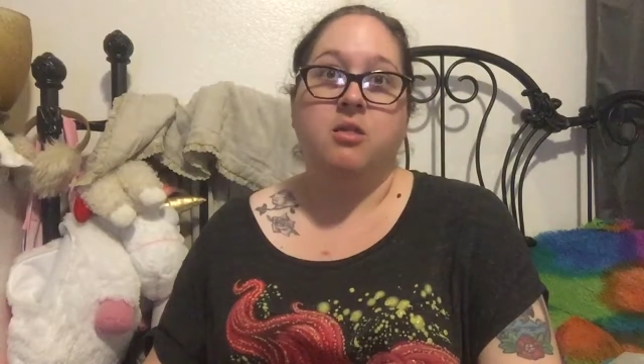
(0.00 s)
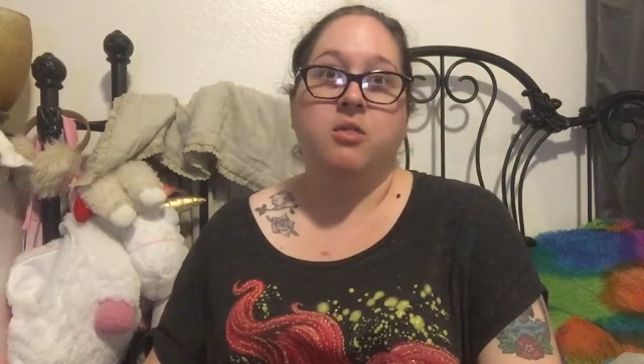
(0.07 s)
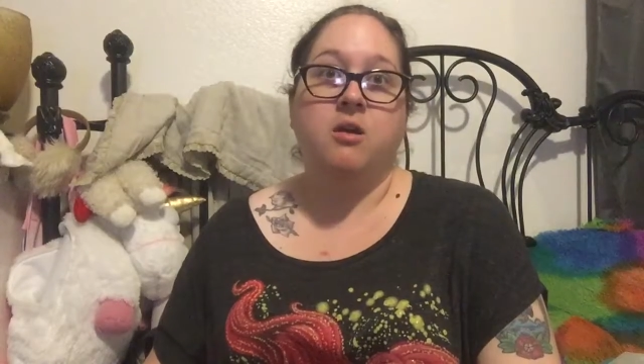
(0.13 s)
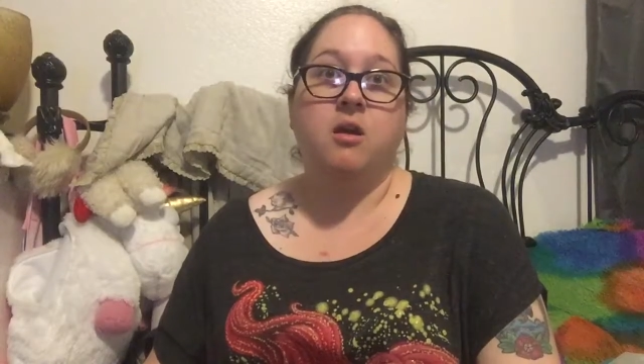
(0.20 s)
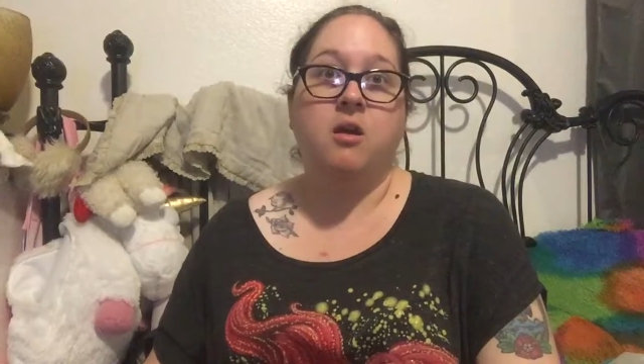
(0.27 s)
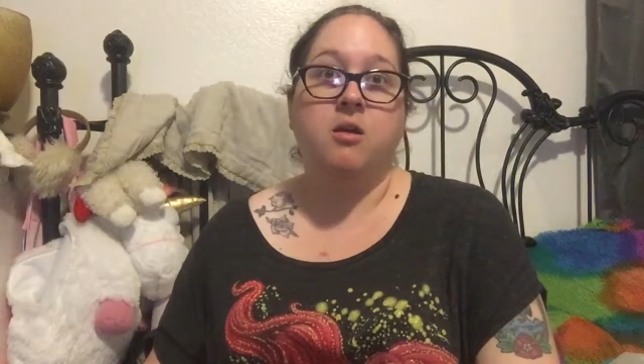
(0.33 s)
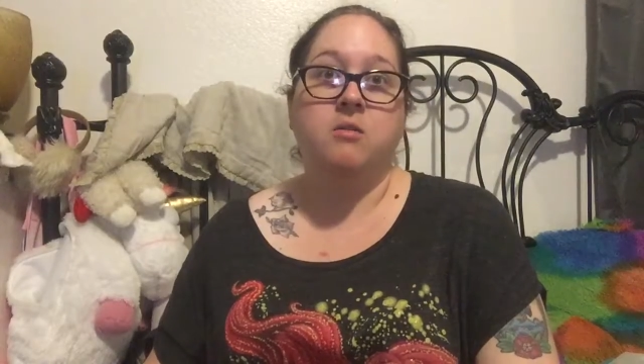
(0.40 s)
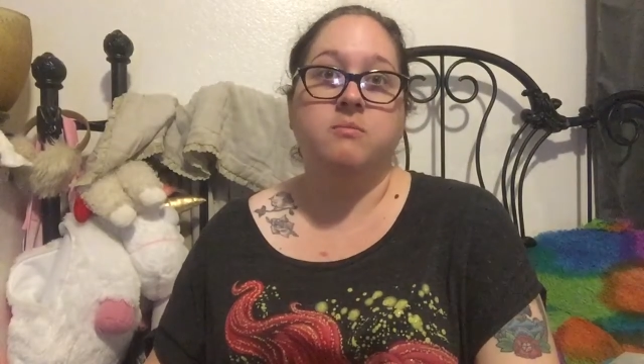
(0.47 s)
The
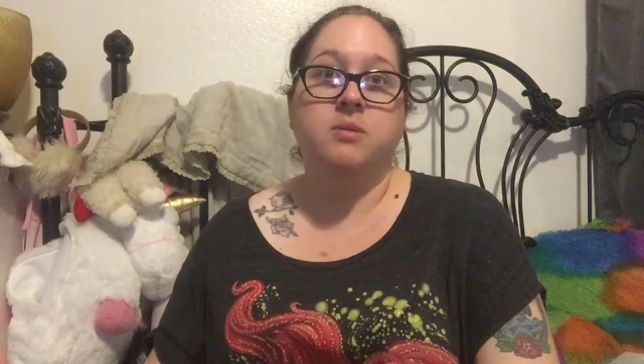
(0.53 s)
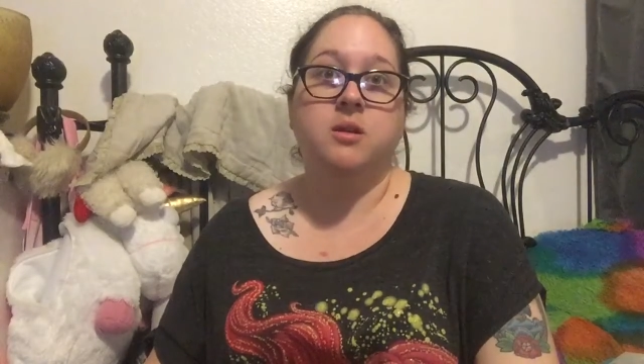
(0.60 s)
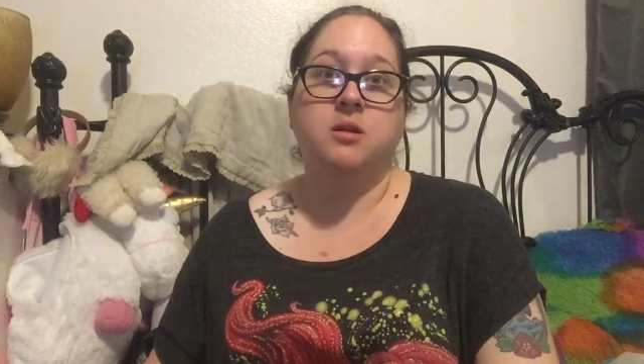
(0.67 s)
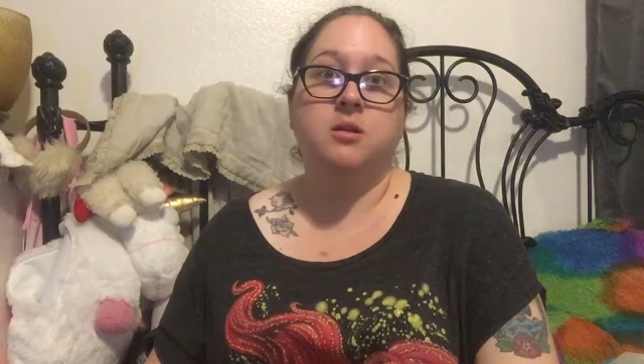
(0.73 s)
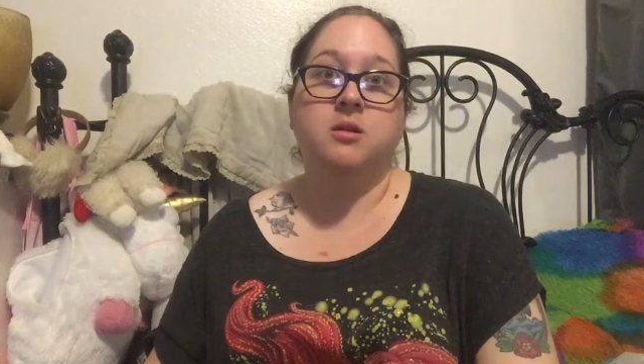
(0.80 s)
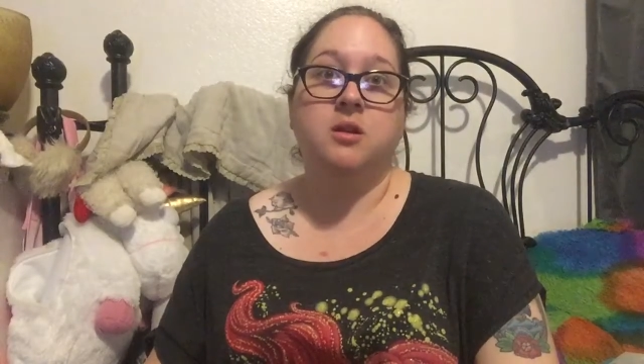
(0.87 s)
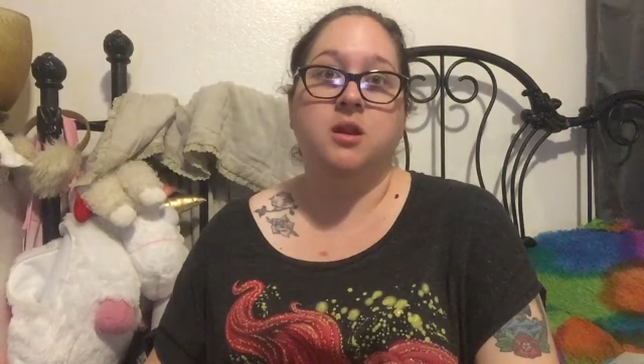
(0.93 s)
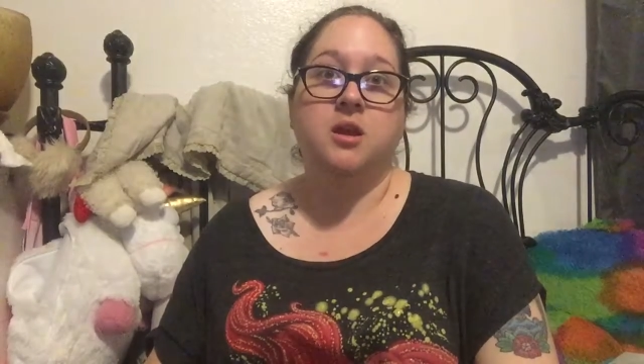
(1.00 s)

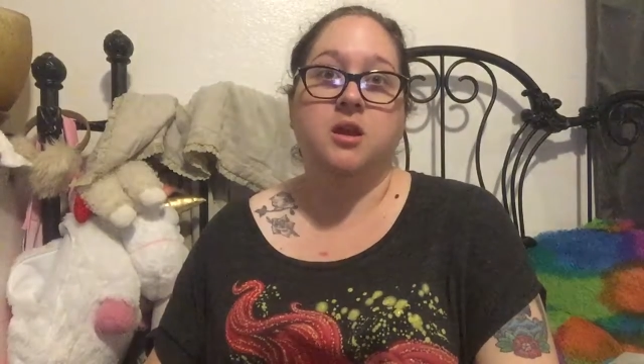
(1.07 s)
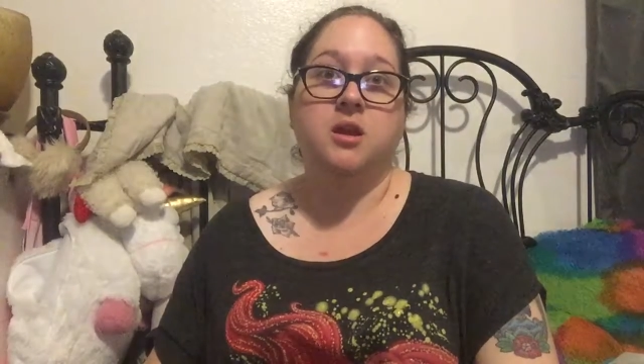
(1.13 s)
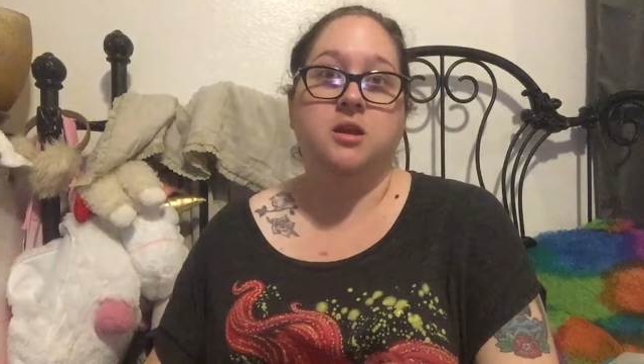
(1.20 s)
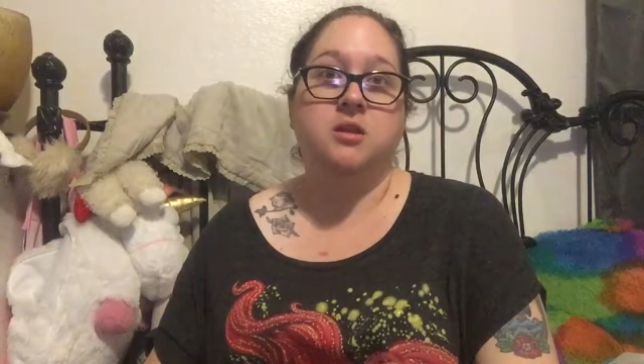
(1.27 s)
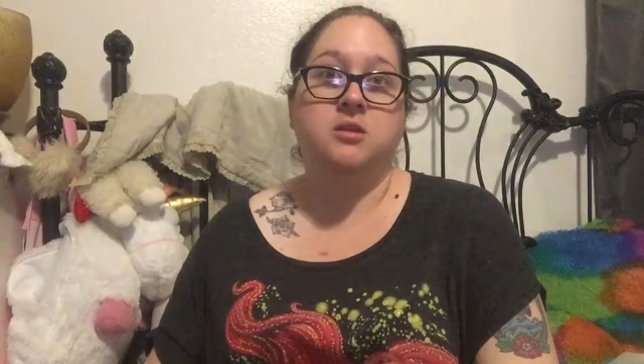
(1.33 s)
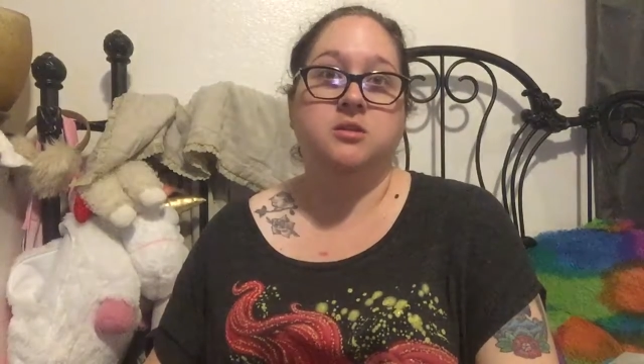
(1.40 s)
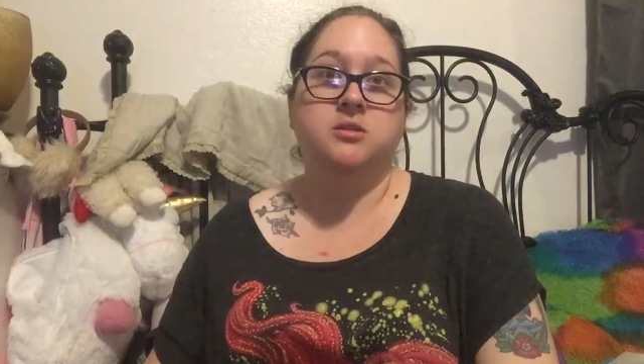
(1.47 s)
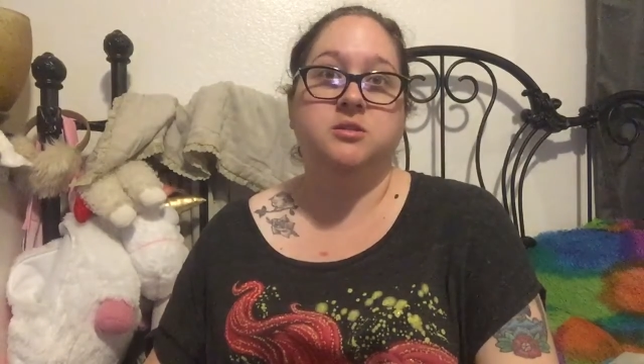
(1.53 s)
heartburn
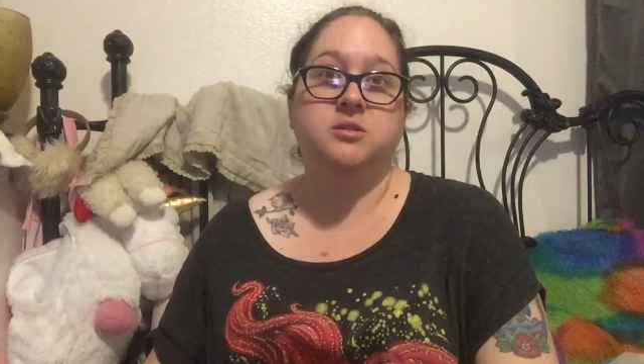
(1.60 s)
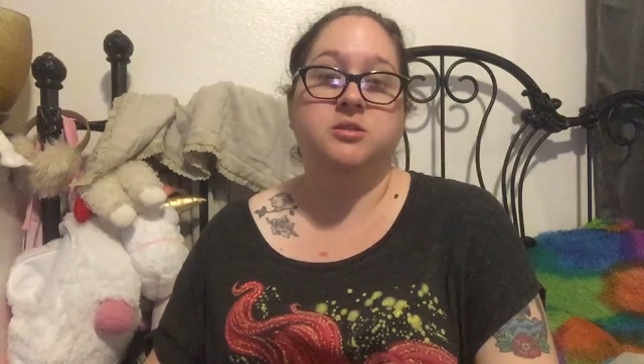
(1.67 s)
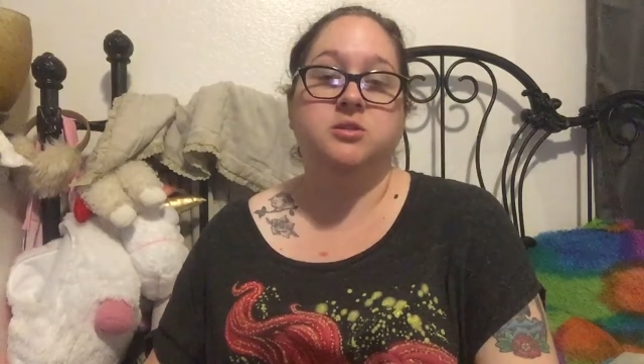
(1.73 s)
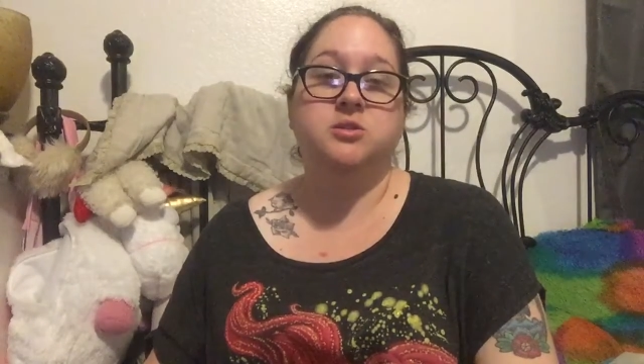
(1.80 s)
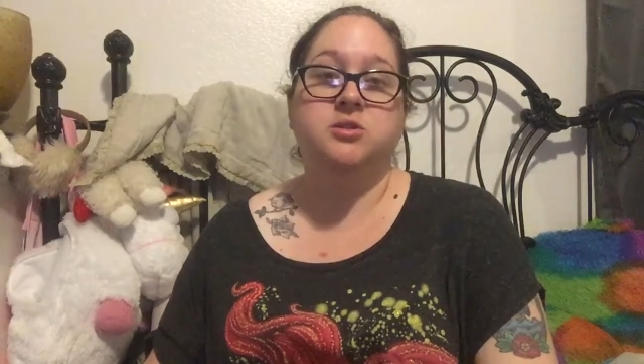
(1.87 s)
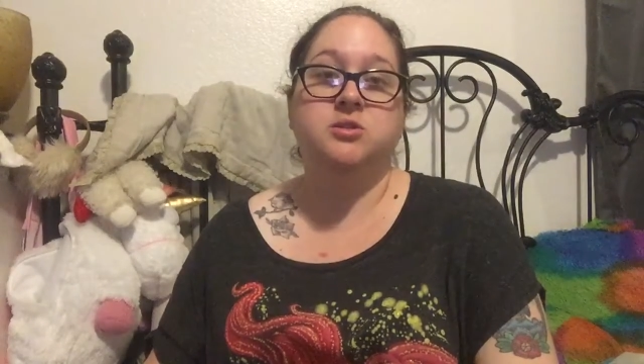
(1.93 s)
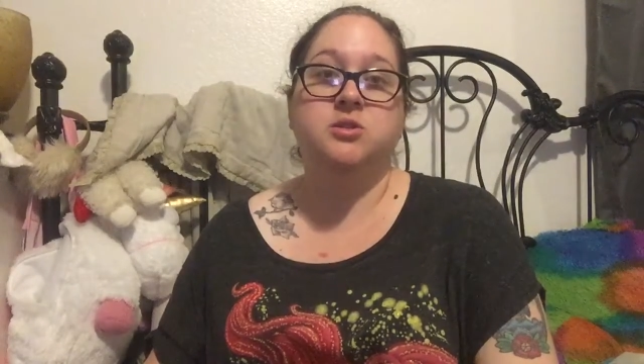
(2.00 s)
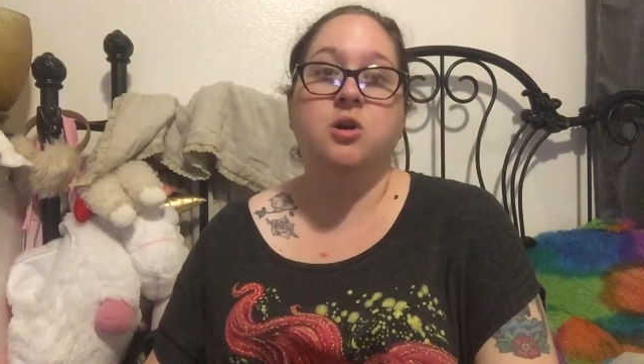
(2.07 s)
is
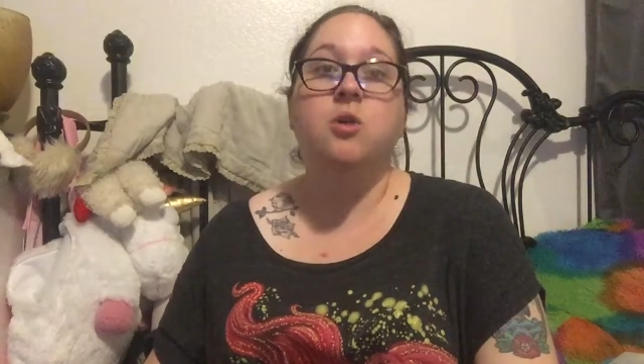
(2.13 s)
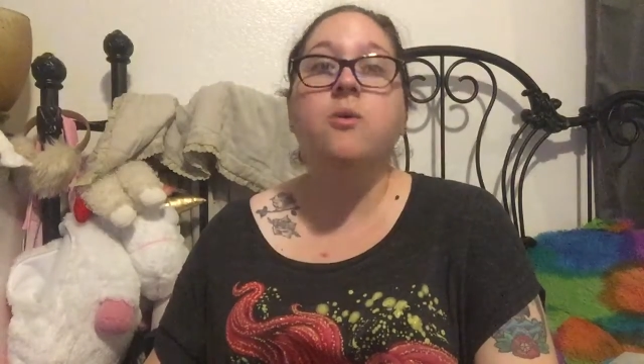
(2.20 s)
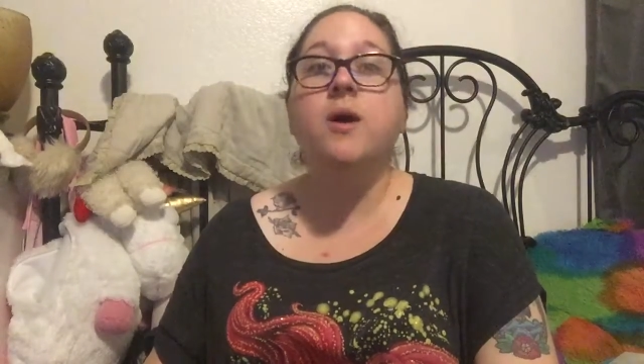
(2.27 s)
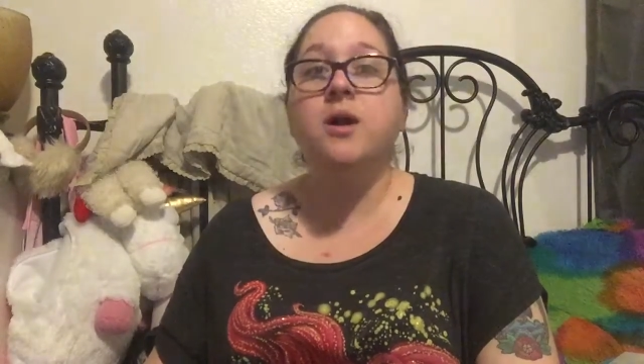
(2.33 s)
so